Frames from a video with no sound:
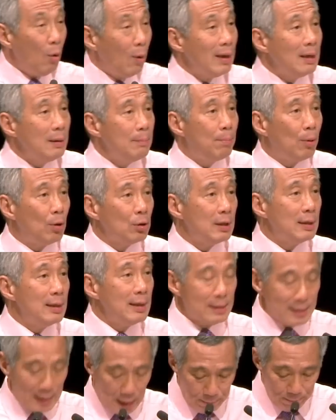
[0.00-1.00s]
One important
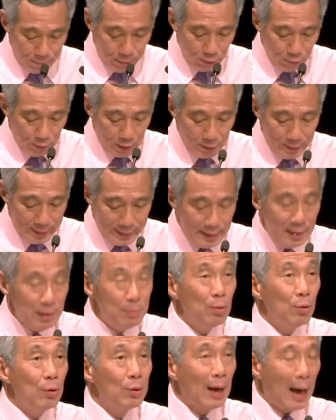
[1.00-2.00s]
example where we
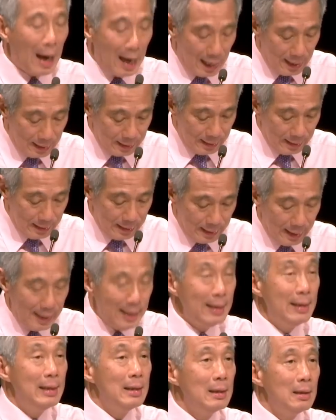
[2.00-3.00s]
need both heart and
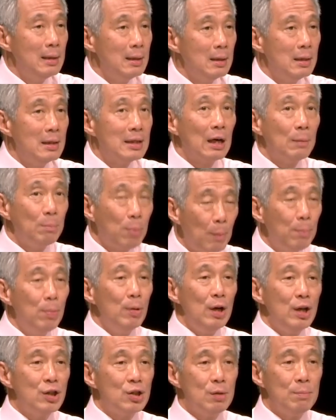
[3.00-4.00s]
head is our
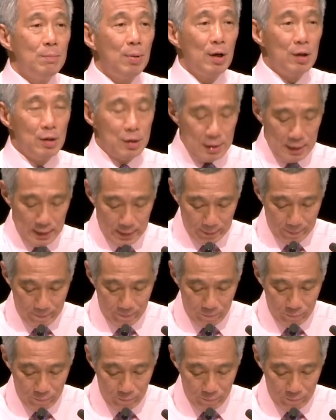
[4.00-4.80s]
population policy.